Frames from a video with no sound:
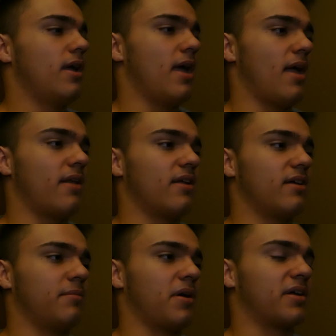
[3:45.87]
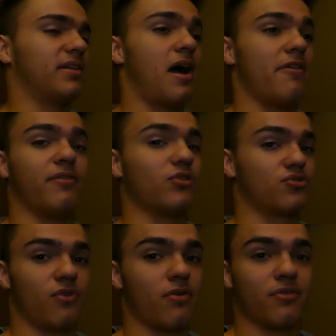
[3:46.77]
And I'm not gonna lie, I felt
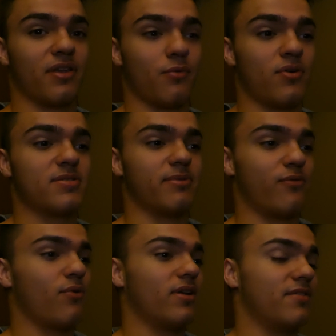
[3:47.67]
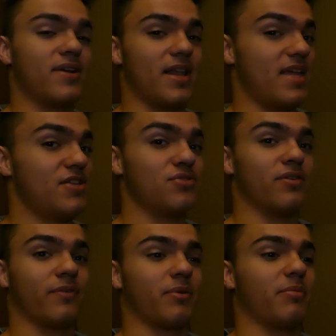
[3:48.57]
stronger than I was before I even got injured,
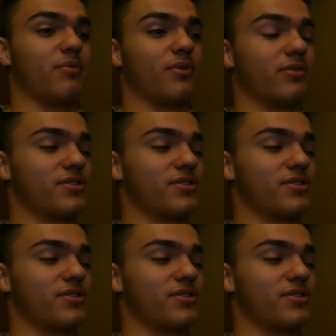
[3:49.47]
if I'm gonna be real.